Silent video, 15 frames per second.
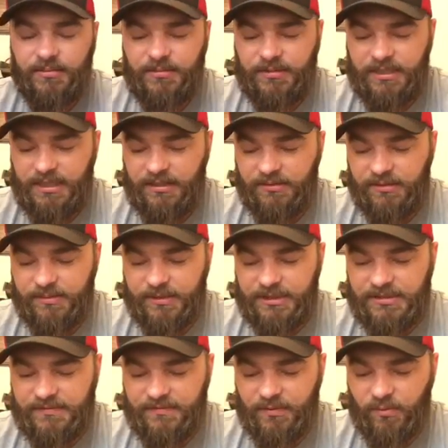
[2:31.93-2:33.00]
Not only
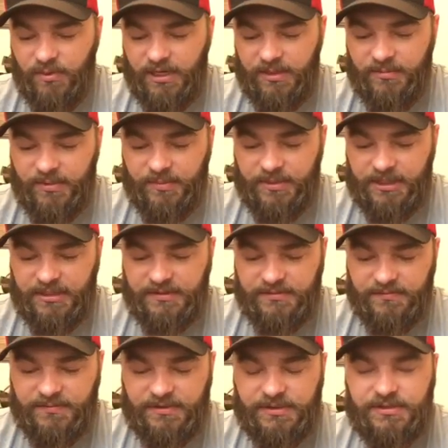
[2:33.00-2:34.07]
because of the weight, but because
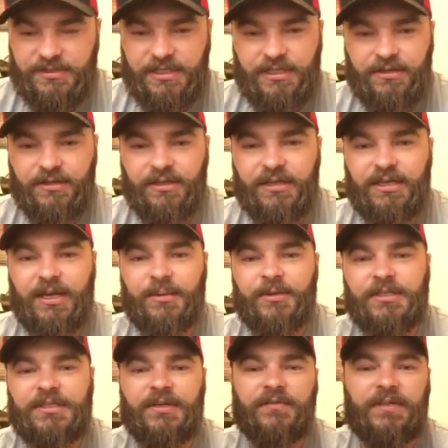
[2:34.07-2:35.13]
of just the
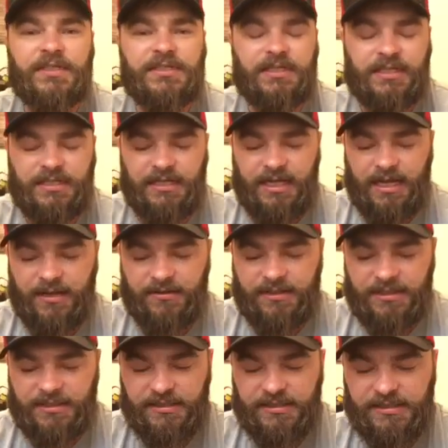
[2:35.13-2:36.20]
ergonomics of this gun and how
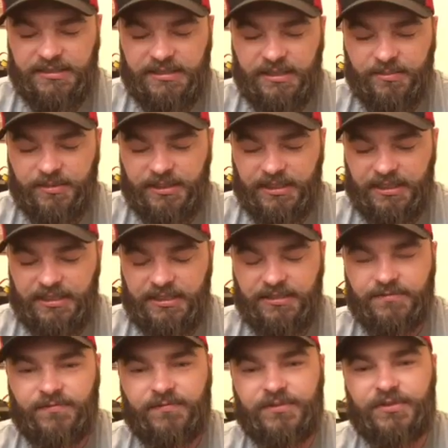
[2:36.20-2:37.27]
they did the stippling and
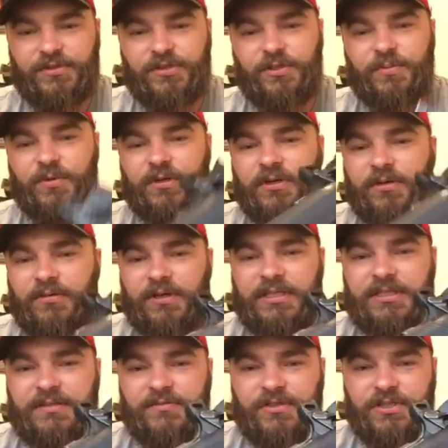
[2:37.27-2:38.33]
these super
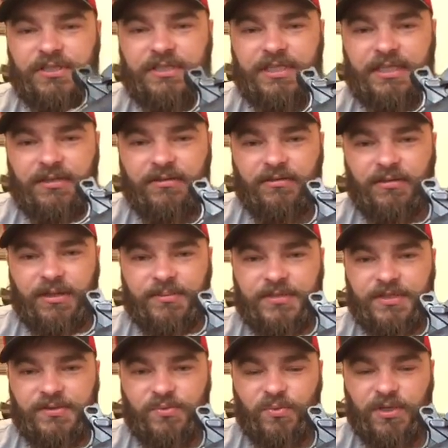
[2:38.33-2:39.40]
aggressive G10
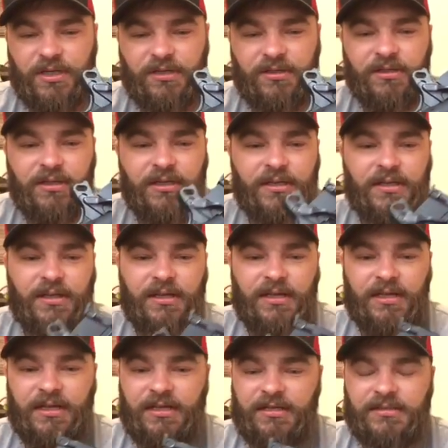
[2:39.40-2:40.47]
grips as well.
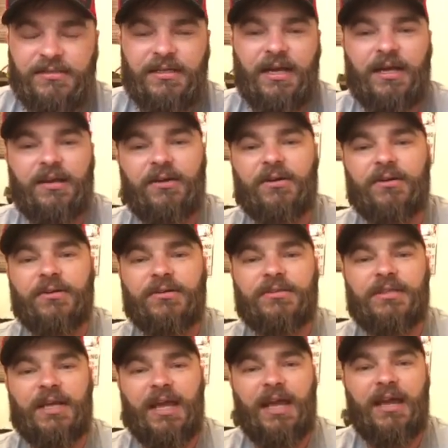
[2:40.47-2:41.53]
It is not hard
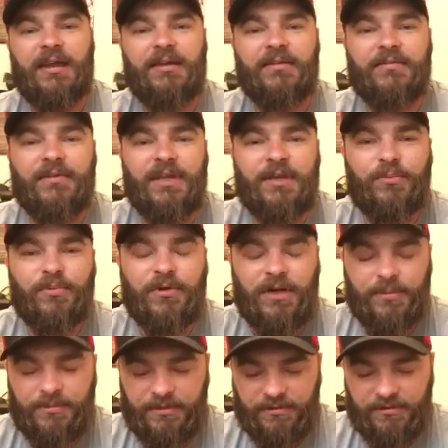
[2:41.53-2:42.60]
to have a
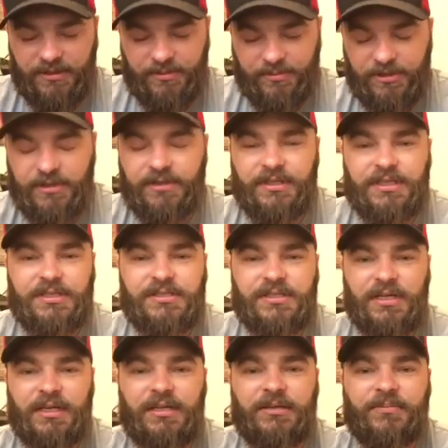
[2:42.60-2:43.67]
proper grip on this
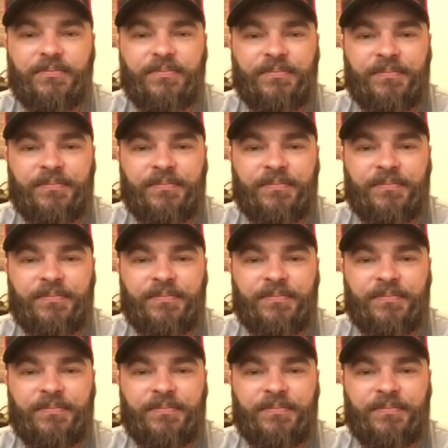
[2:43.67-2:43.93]
gun.